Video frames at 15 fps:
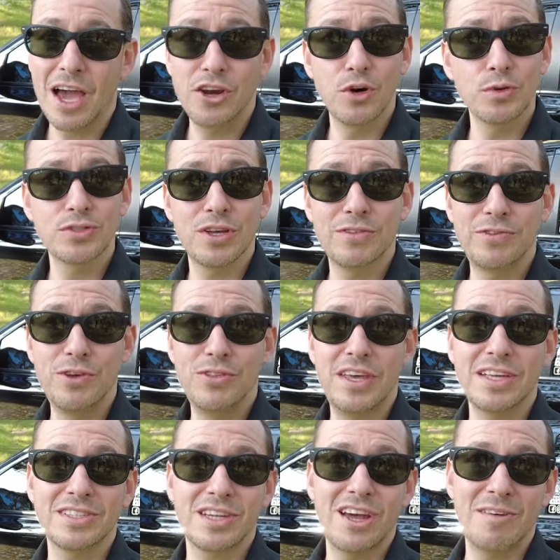and also a few
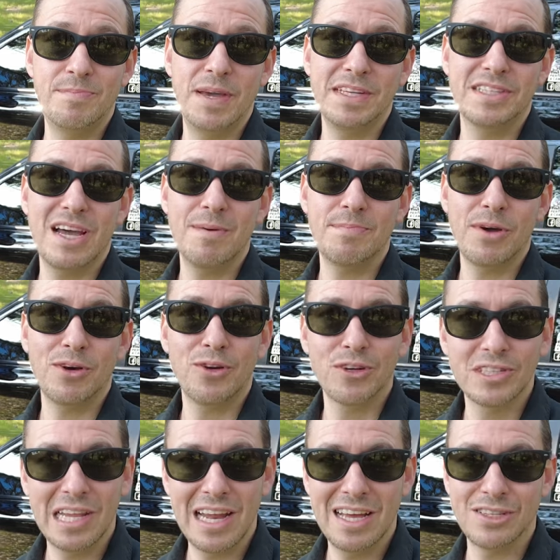things that I've picked up
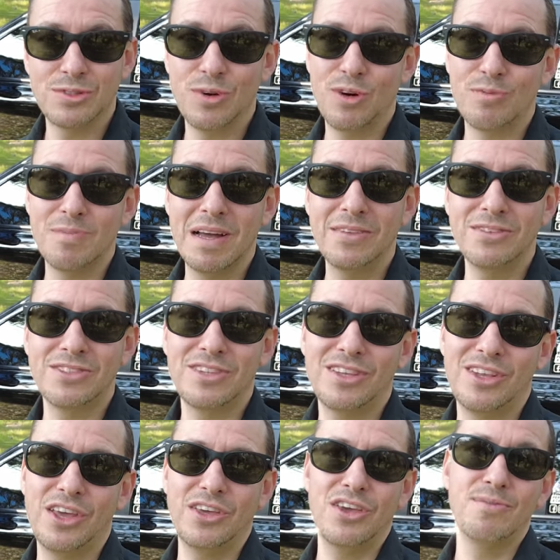across the last 12 months
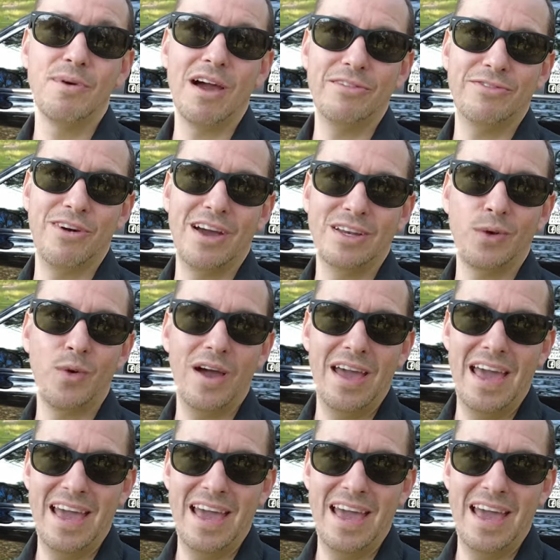that you might find quite